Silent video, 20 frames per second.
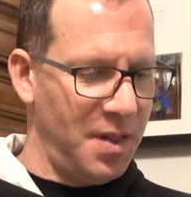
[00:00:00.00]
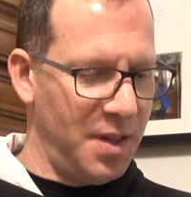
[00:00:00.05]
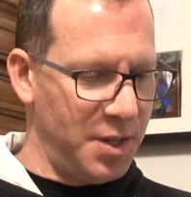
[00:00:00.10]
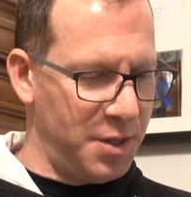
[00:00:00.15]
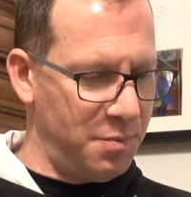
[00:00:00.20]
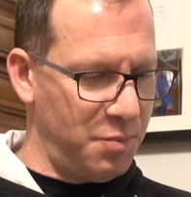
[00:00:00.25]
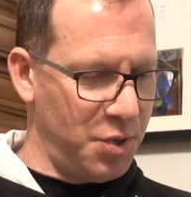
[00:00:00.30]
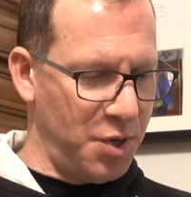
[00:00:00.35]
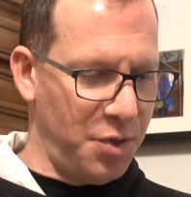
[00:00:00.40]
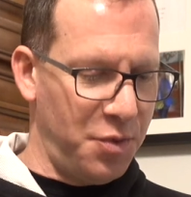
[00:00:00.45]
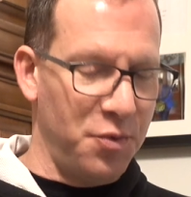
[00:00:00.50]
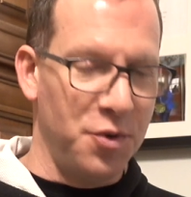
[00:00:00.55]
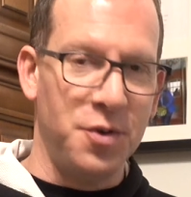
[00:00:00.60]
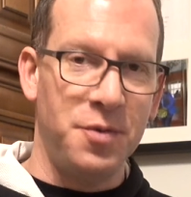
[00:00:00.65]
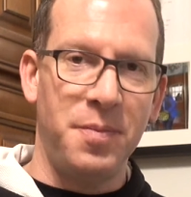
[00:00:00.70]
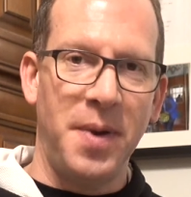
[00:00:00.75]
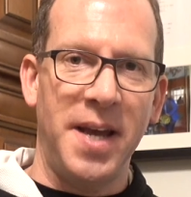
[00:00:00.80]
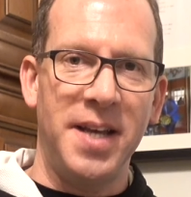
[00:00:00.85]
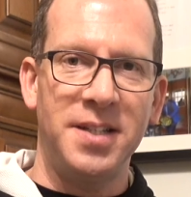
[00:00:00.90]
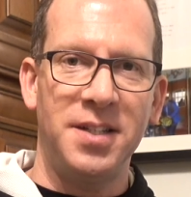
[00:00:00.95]
let's put it
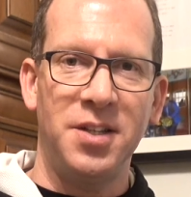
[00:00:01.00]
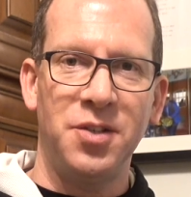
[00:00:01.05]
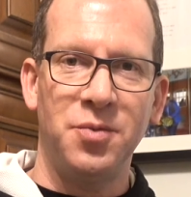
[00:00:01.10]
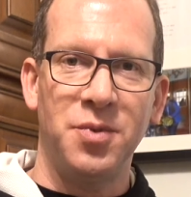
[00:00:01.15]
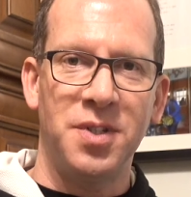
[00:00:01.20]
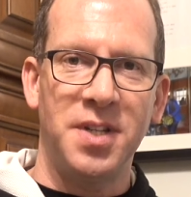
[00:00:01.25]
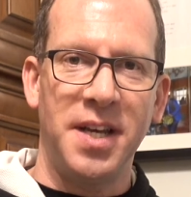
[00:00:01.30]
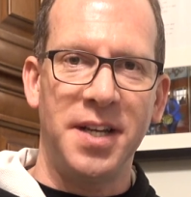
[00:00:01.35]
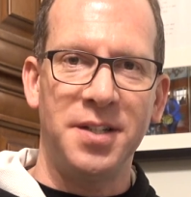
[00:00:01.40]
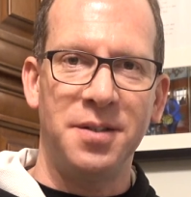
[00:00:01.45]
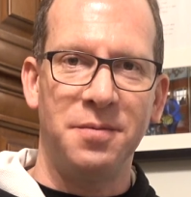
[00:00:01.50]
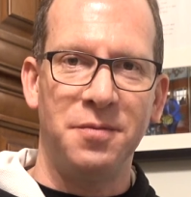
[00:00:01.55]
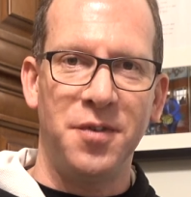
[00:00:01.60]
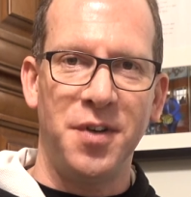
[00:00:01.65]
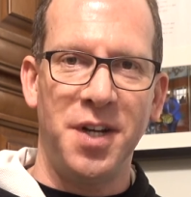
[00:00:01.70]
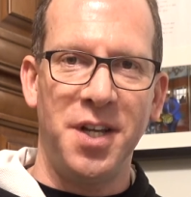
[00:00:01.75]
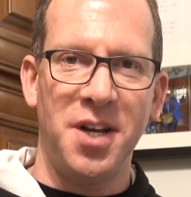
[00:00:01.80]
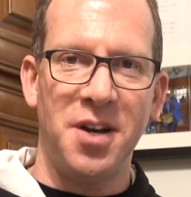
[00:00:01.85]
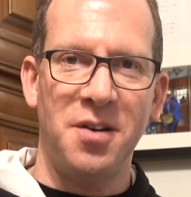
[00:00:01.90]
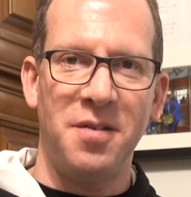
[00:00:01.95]
through the paces. We'll take some
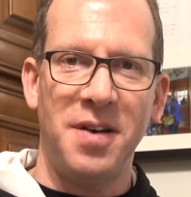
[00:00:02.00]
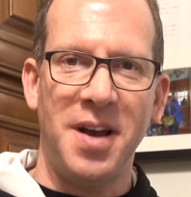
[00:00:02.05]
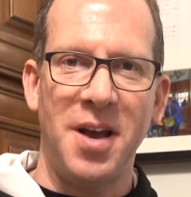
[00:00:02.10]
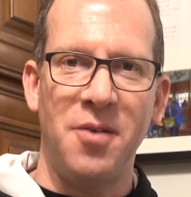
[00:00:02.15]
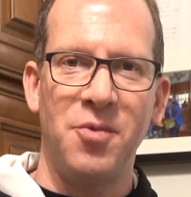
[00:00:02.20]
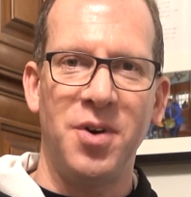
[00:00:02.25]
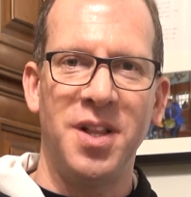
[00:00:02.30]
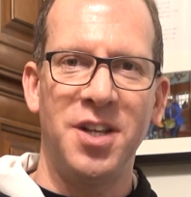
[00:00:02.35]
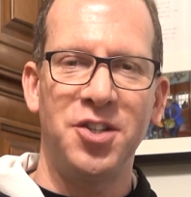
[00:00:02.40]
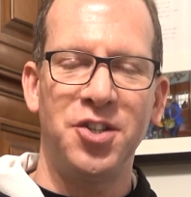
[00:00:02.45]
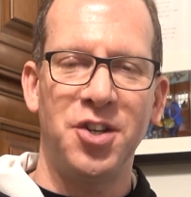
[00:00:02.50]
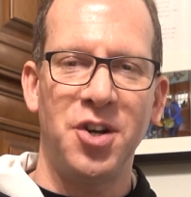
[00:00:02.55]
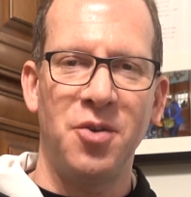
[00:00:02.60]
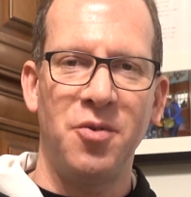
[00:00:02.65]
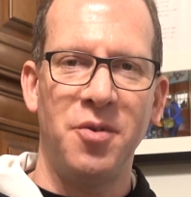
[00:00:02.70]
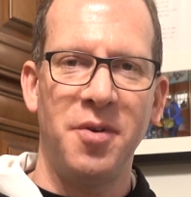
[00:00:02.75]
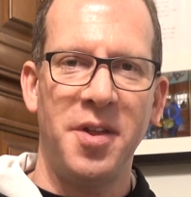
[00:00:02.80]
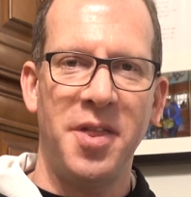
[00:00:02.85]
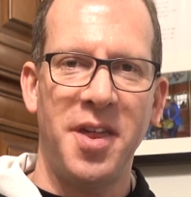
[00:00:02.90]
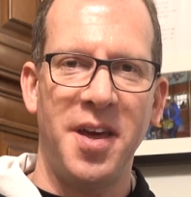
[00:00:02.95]
video and we'll let you
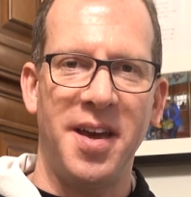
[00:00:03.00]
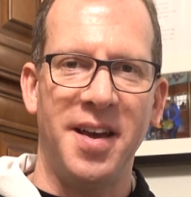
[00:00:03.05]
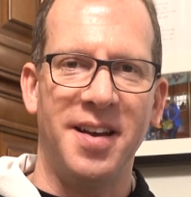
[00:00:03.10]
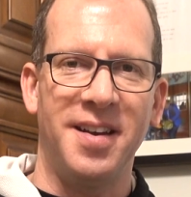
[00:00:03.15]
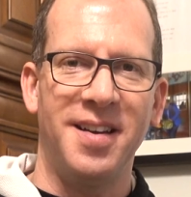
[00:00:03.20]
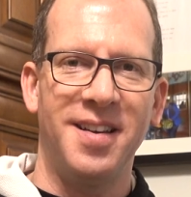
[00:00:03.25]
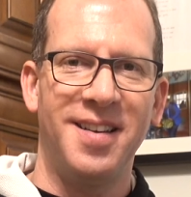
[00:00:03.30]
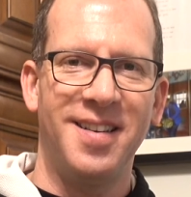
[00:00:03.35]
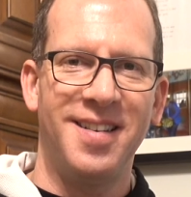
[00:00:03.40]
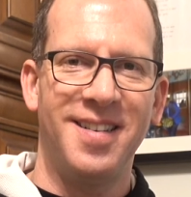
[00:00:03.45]
know what we think.